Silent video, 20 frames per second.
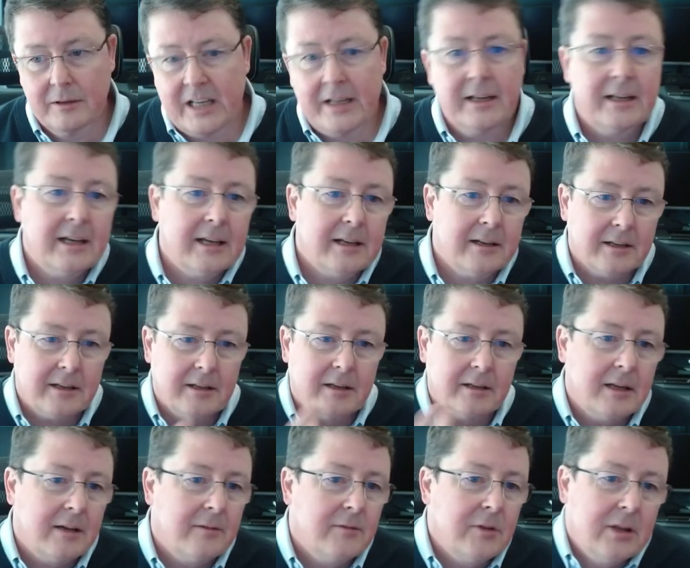And again, I
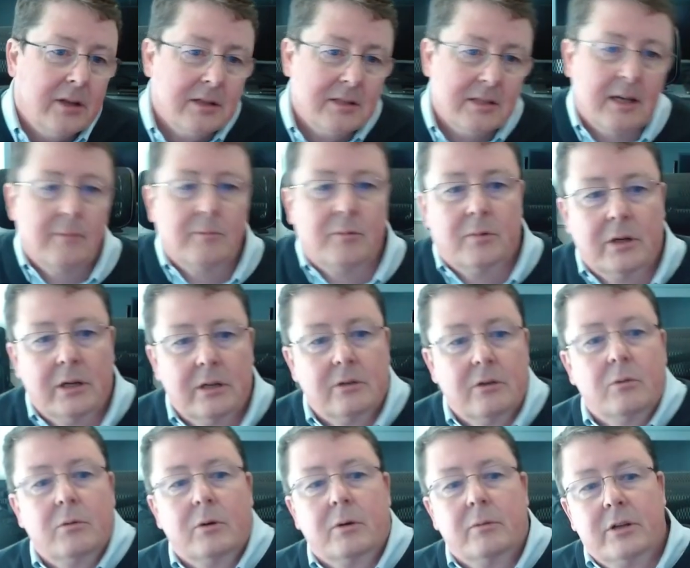gave you the example a while
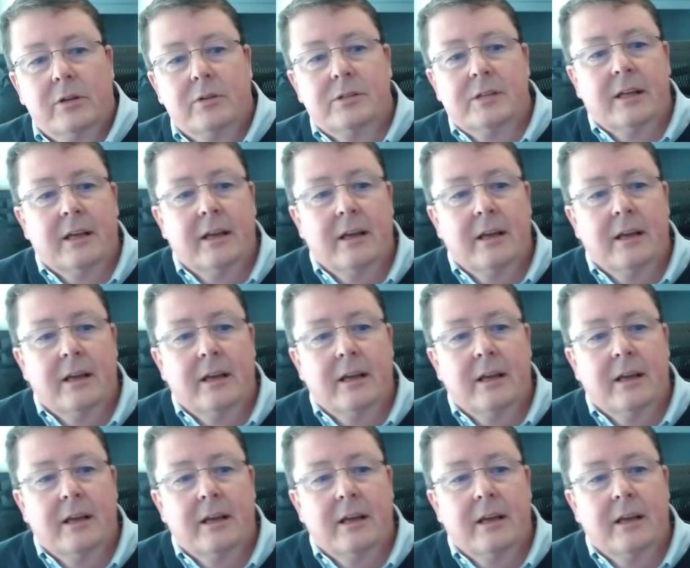ago where we're using